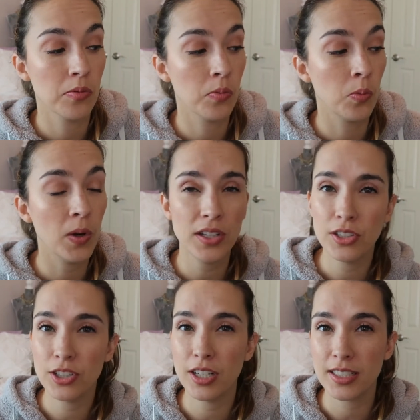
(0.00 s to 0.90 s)
what
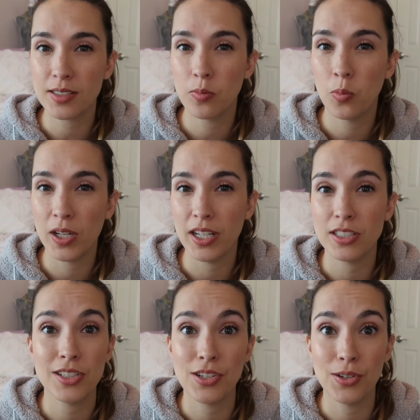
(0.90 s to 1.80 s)
you're wanting
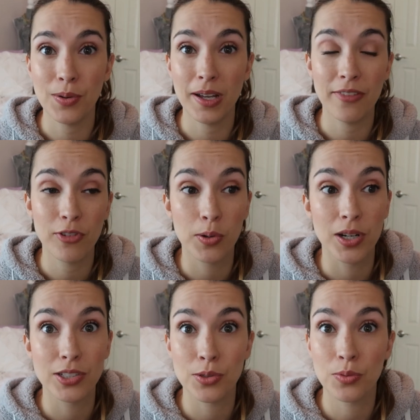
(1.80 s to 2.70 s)
to do
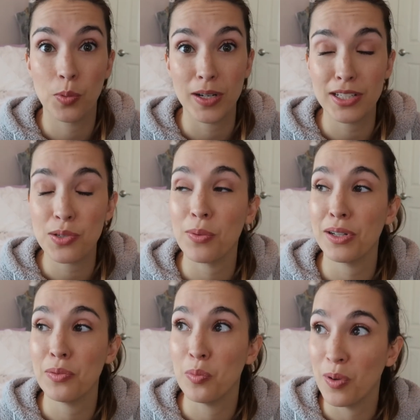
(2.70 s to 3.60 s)
for
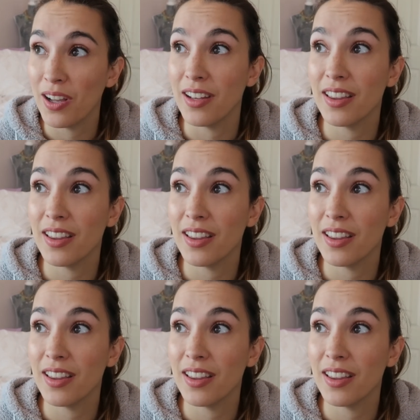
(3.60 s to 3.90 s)
2021.